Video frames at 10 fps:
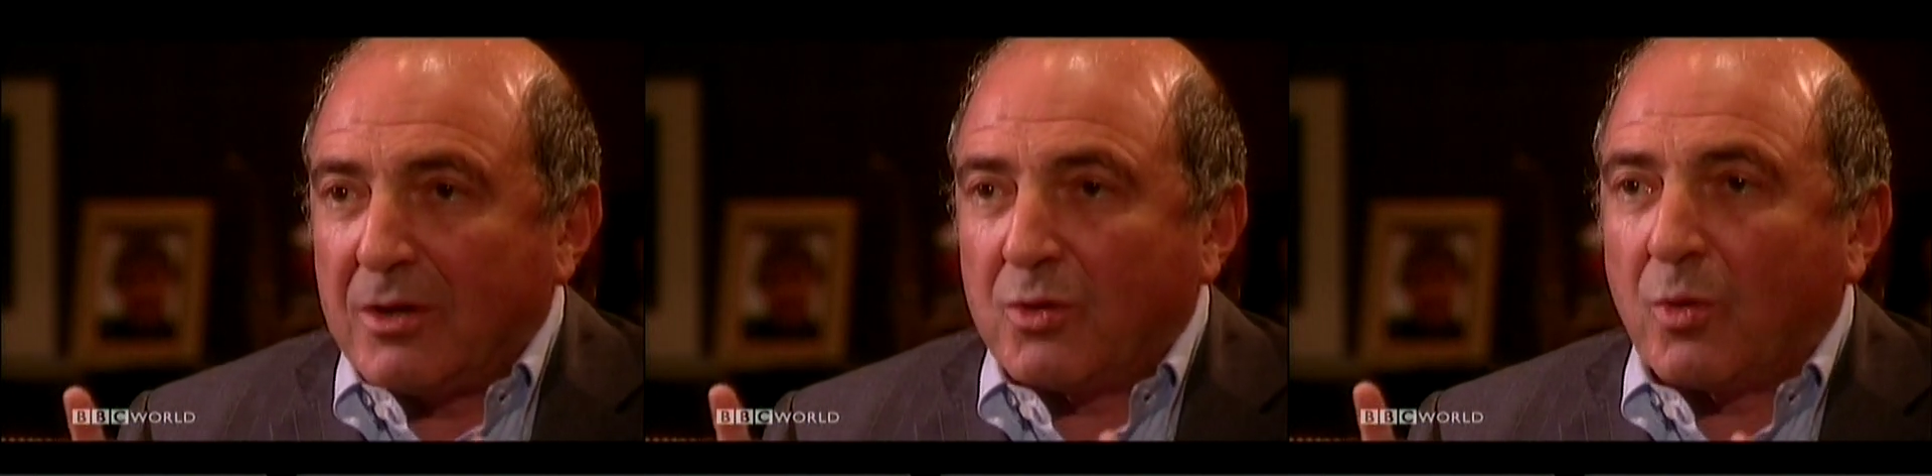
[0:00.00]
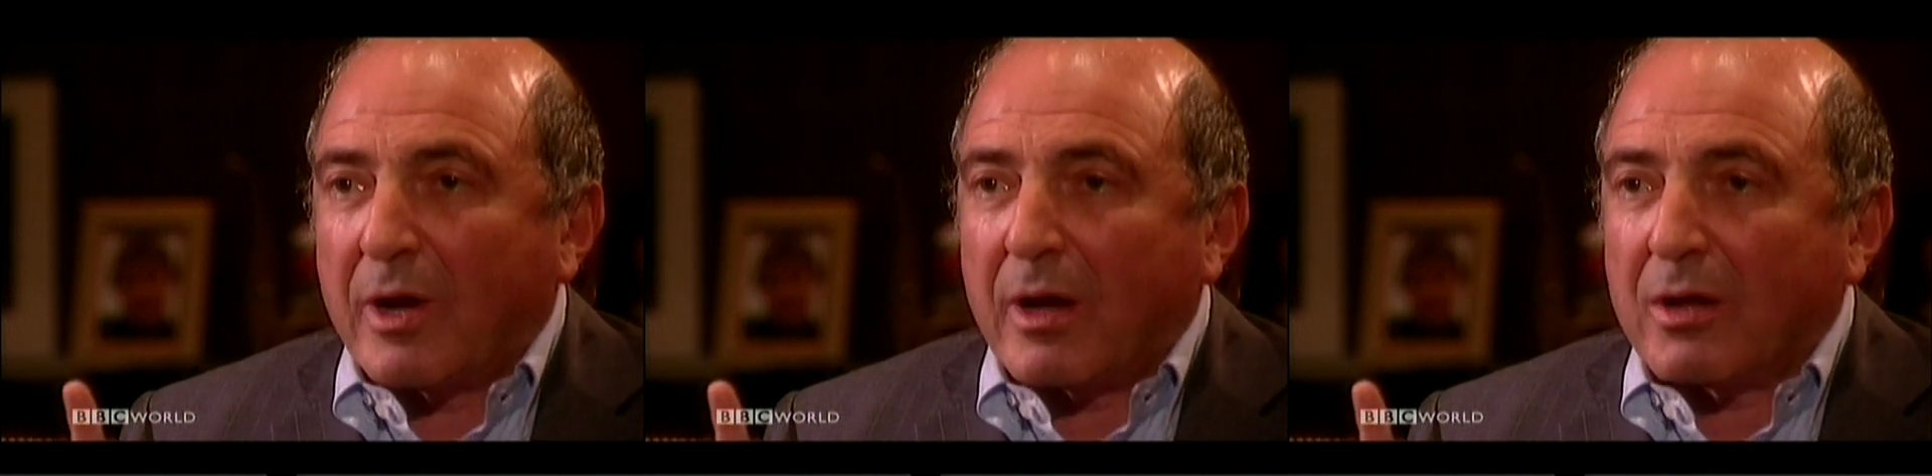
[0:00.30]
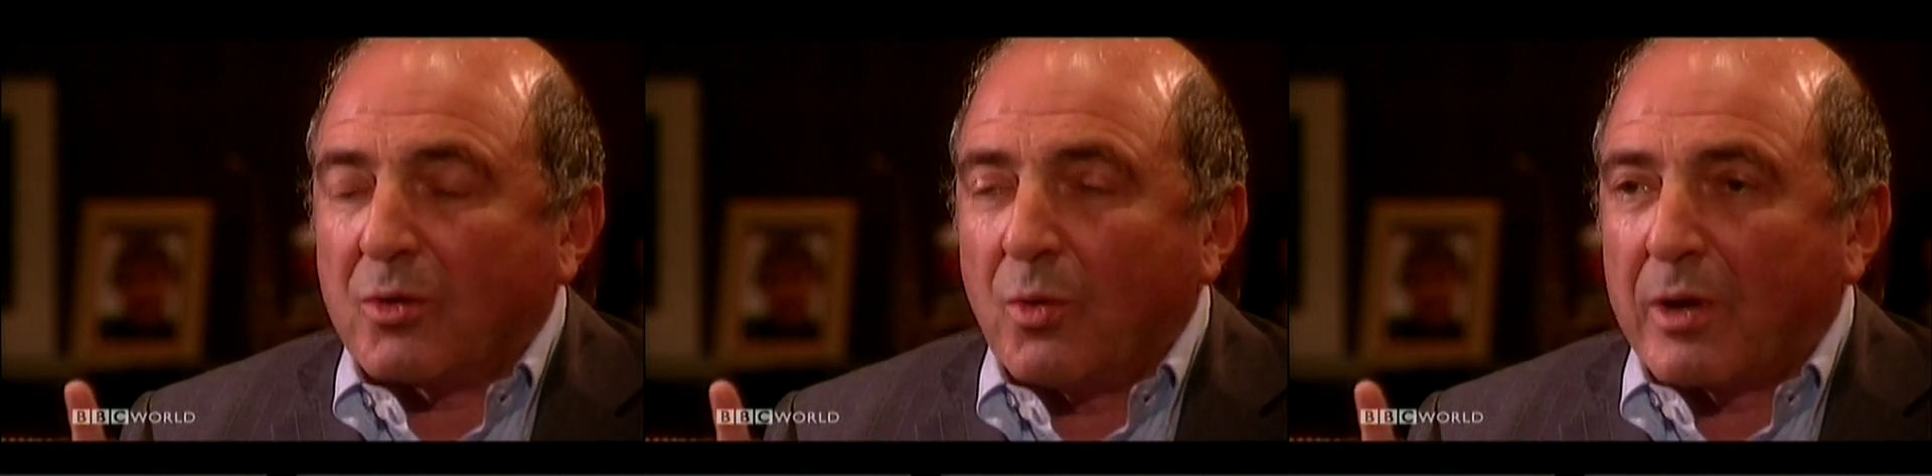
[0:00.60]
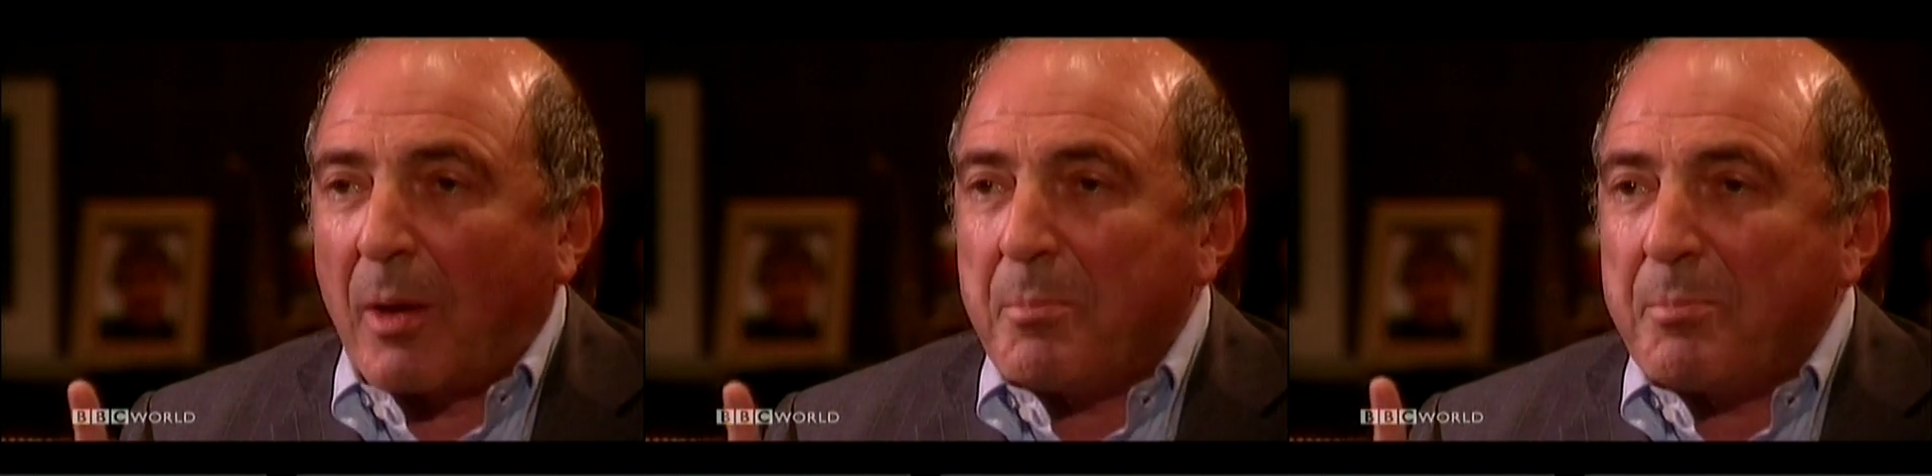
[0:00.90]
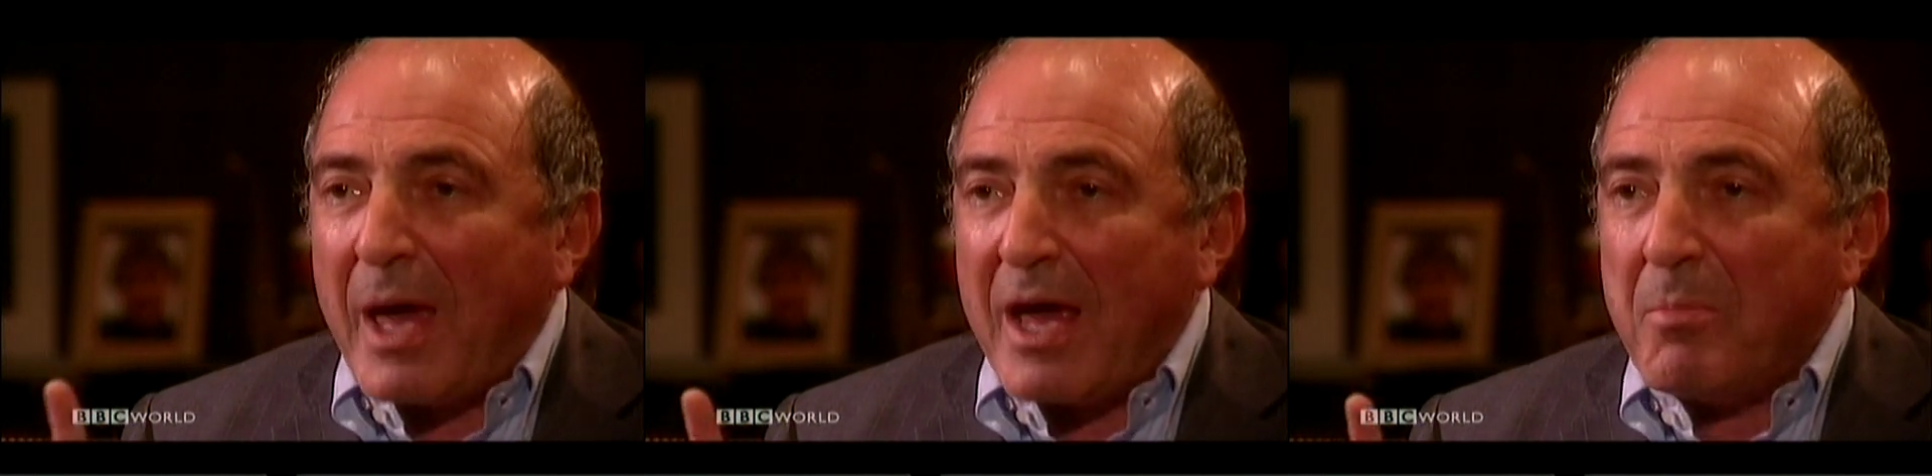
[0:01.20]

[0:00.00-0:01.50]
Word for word: to, to compare